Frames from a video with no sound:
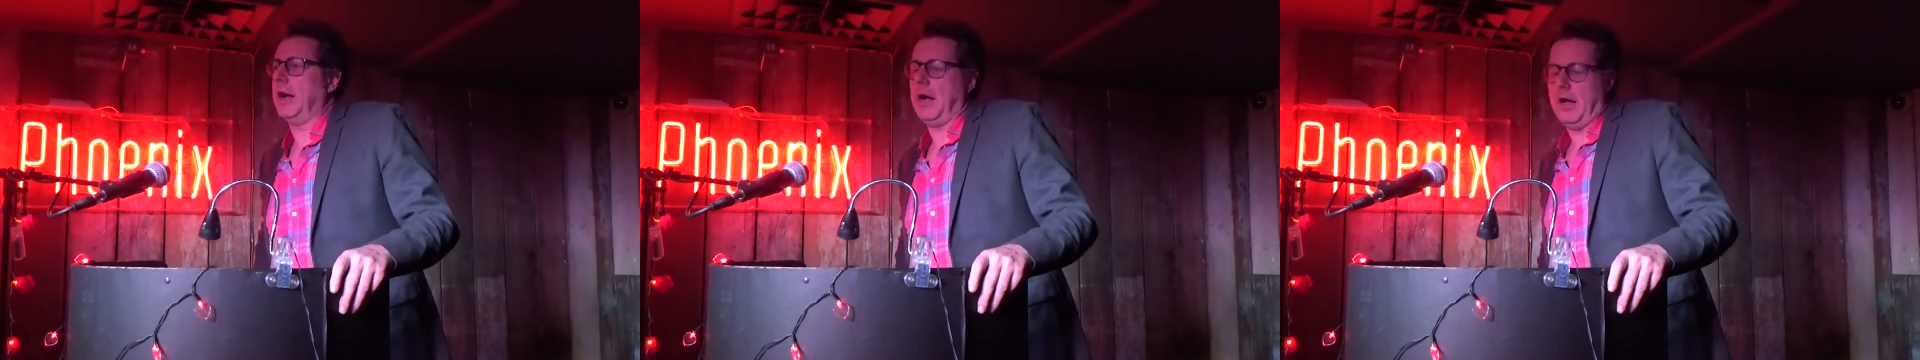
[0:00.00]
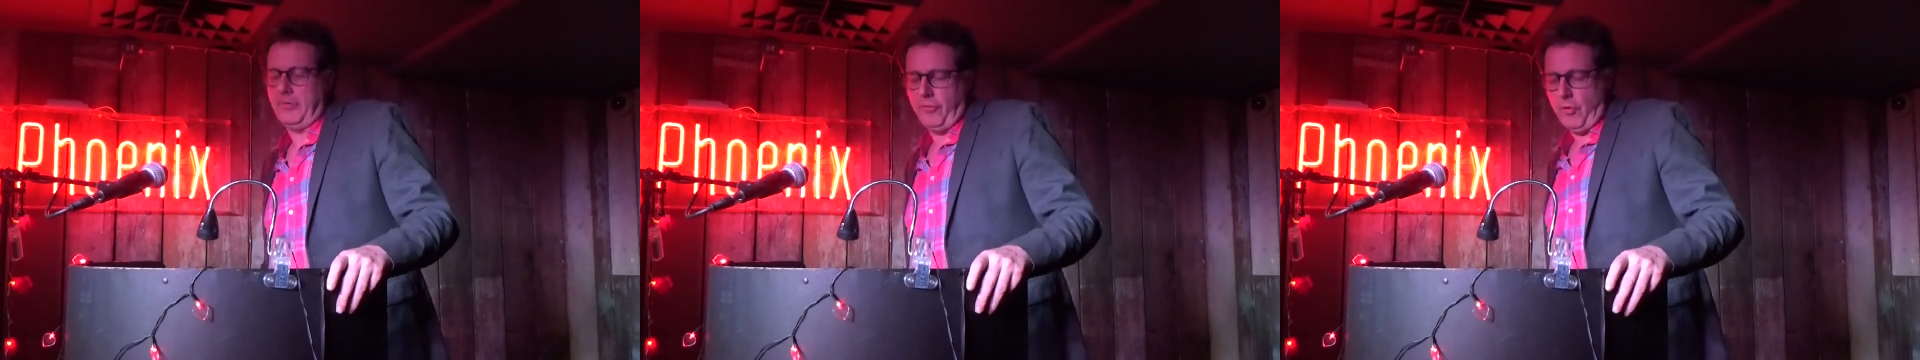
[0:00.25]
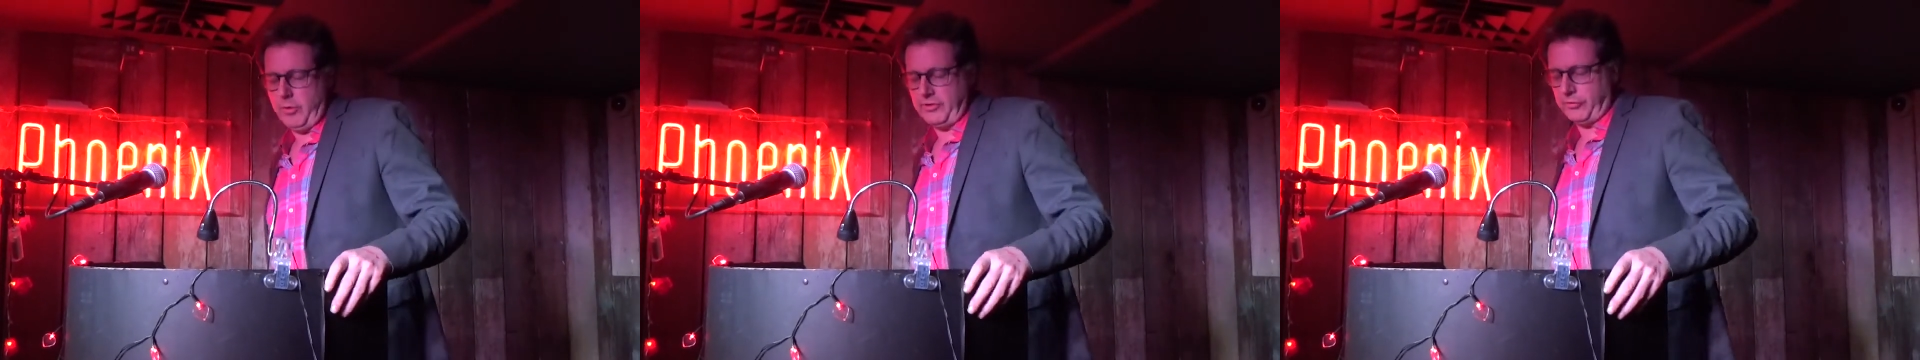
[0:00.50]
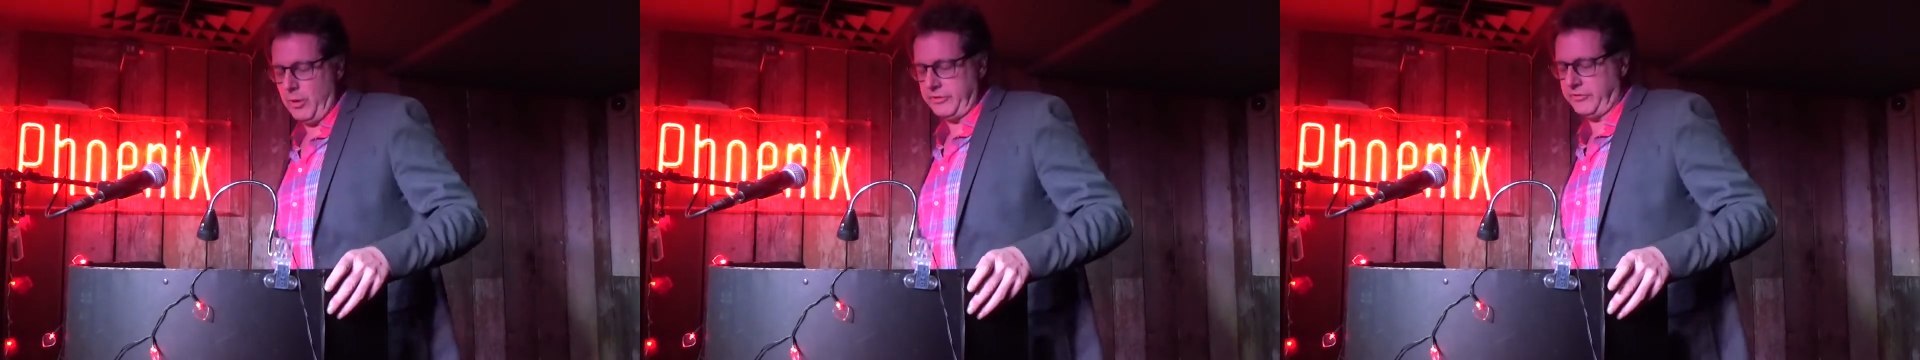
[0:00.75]
I've
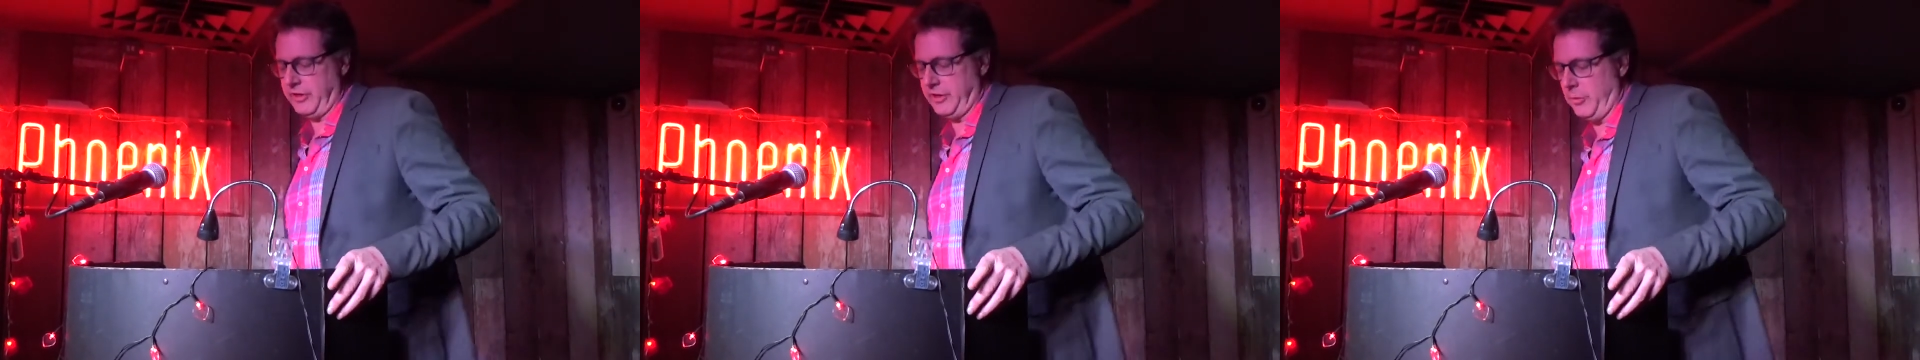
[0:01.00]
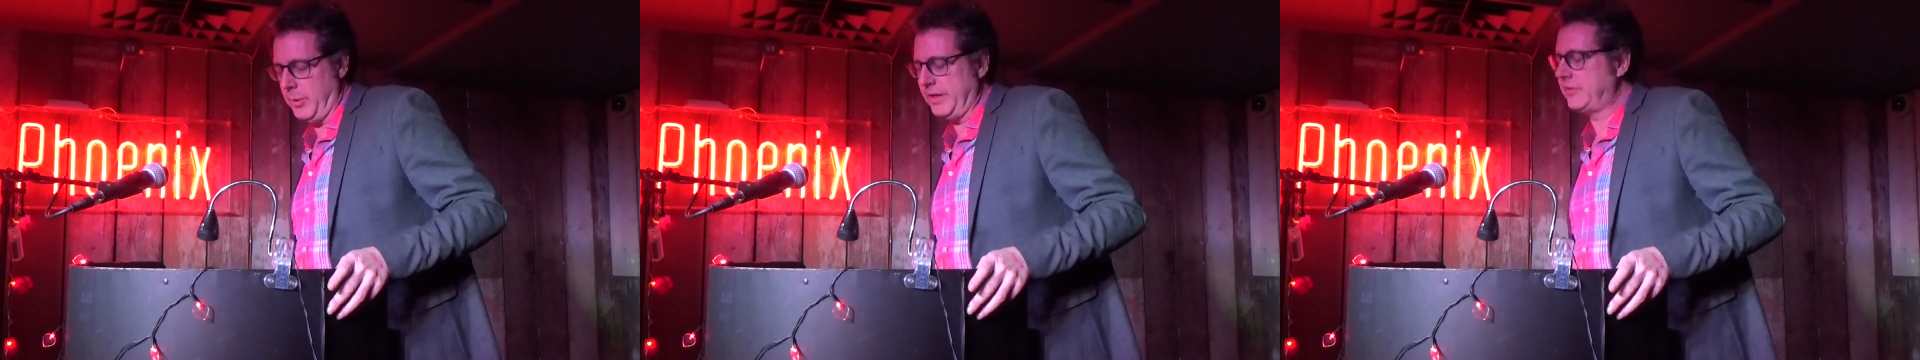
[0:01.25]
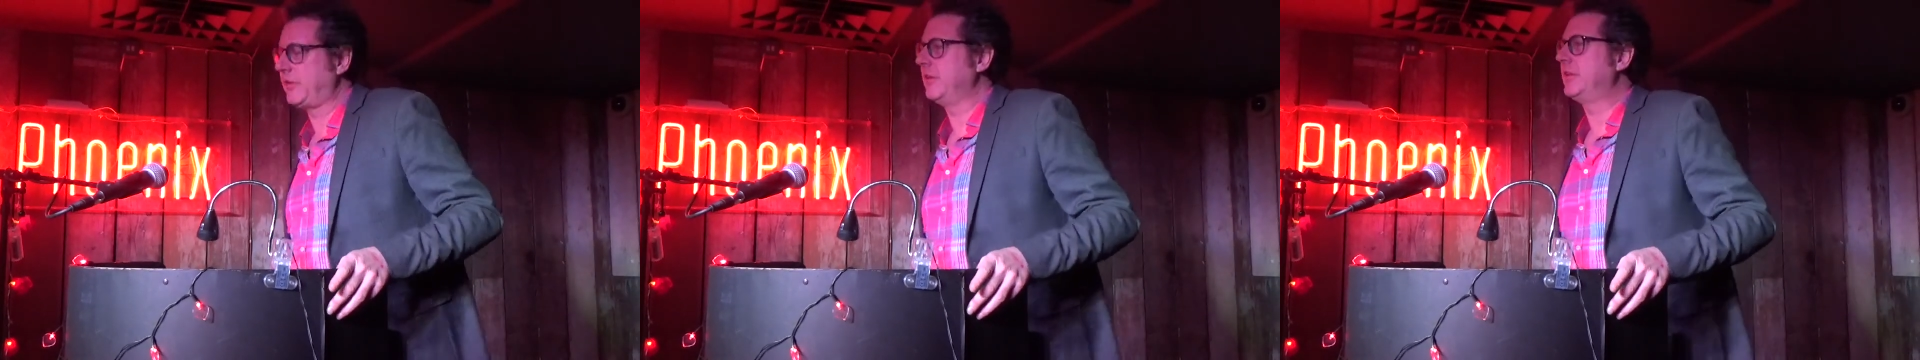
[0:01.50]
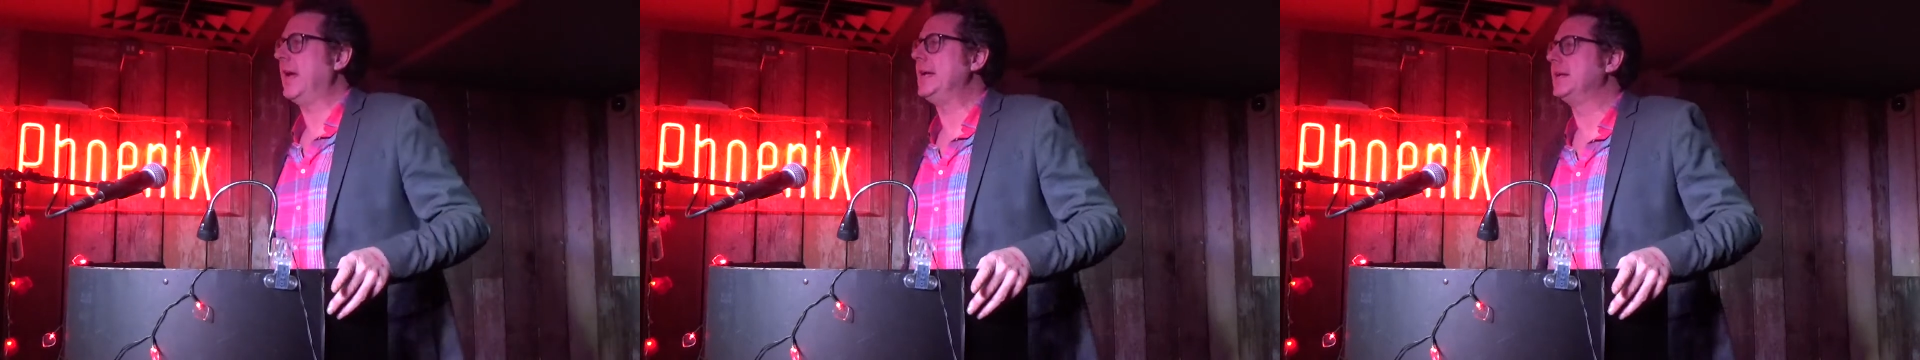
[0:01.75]
always wanted a winter
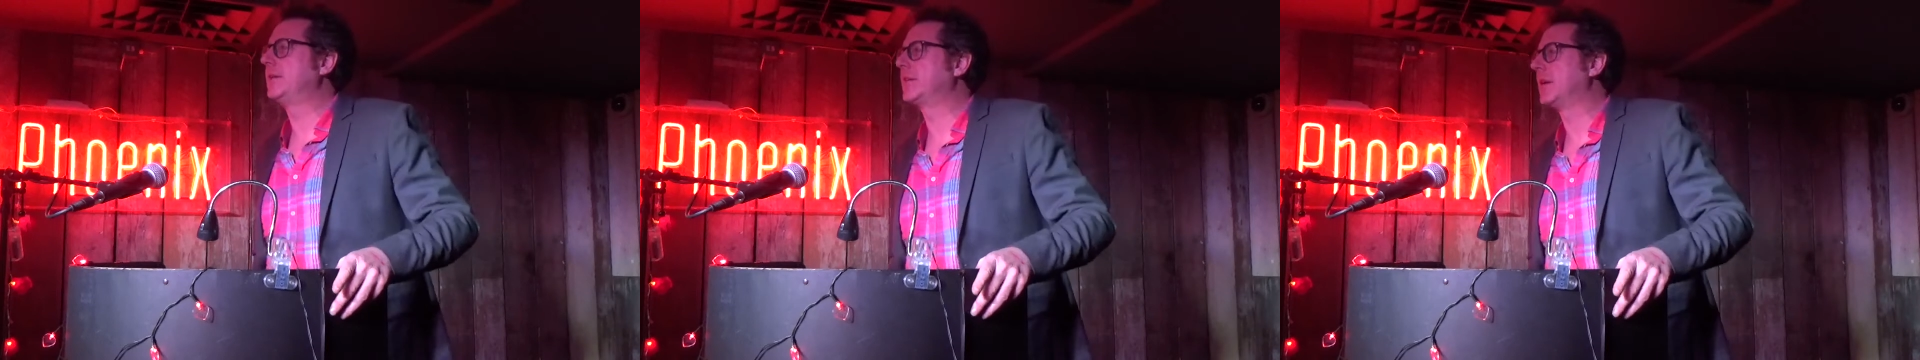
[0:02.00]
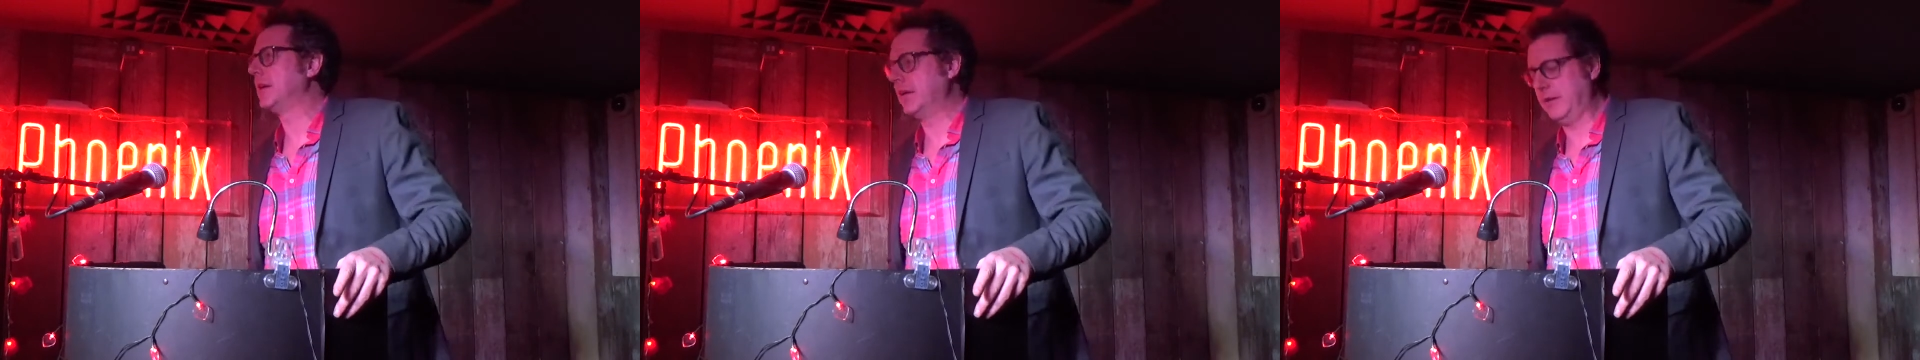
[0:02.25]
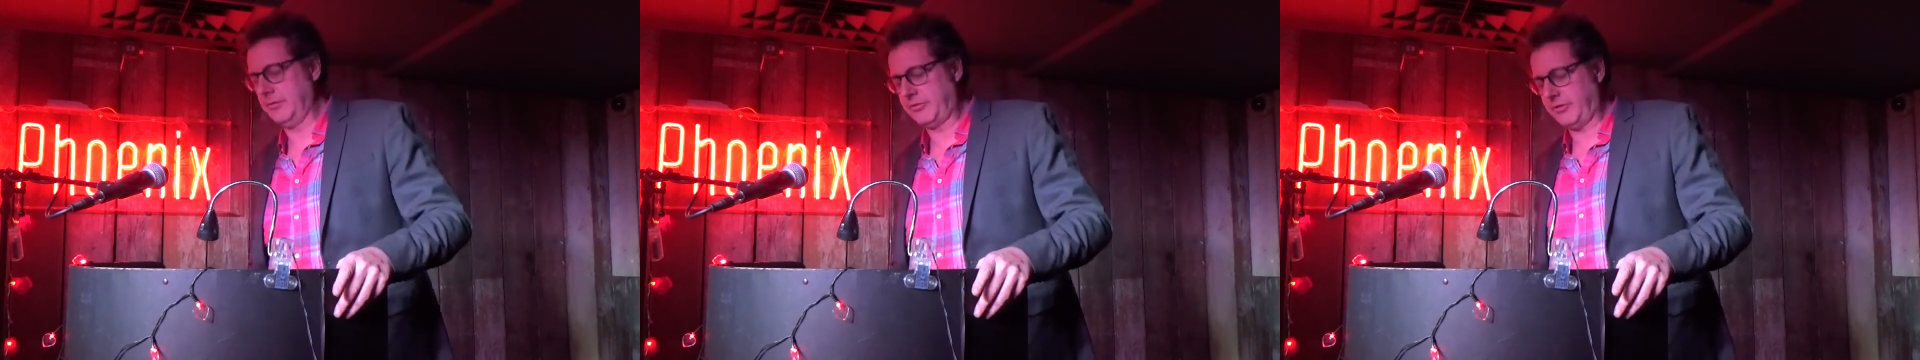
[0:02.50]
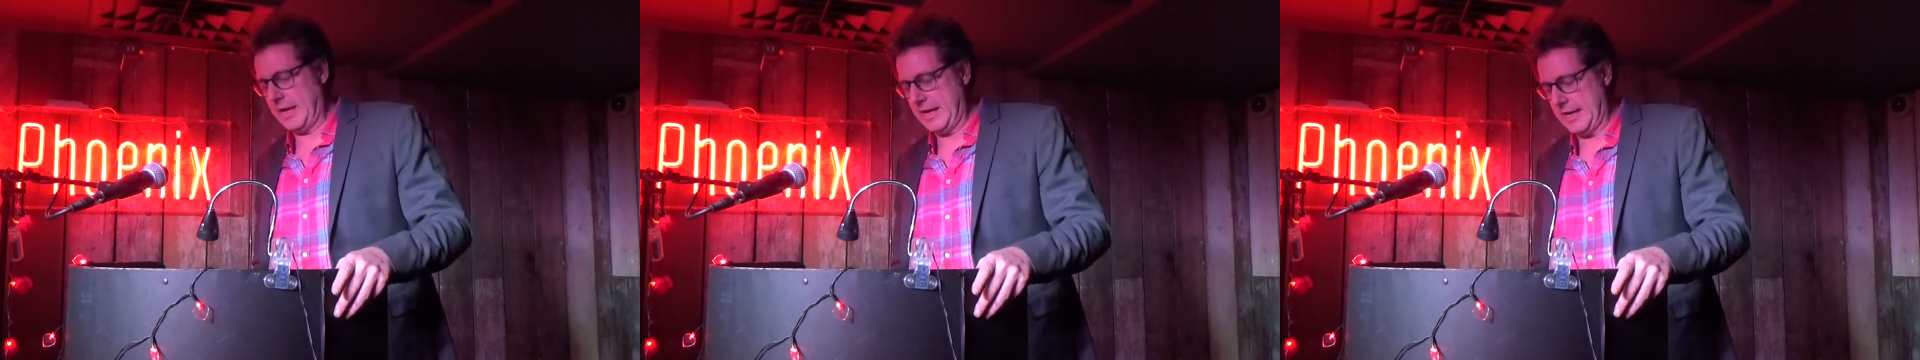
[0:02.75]
date, you
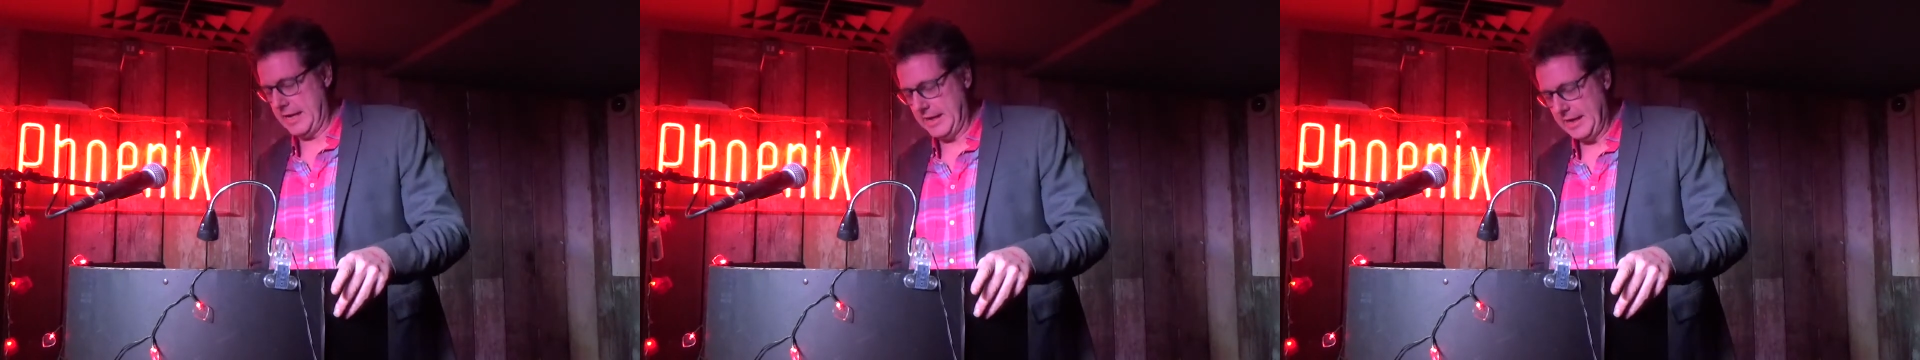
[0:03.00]
say.